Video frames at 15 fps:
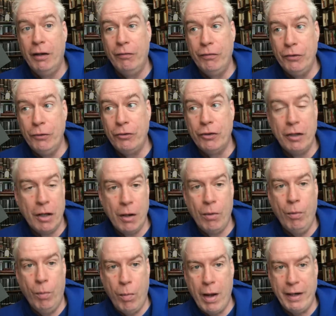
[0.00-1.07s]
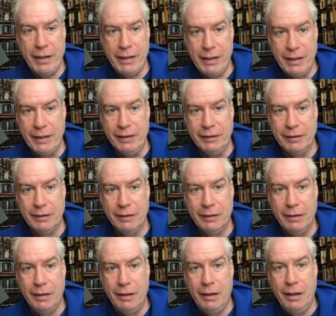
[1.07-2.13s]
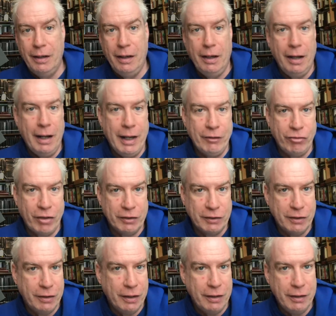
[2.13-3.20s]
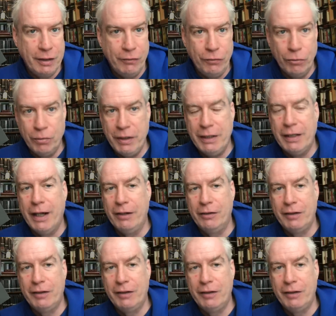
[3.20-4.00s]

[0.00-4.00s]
for you to know what it is. I trust that if you read that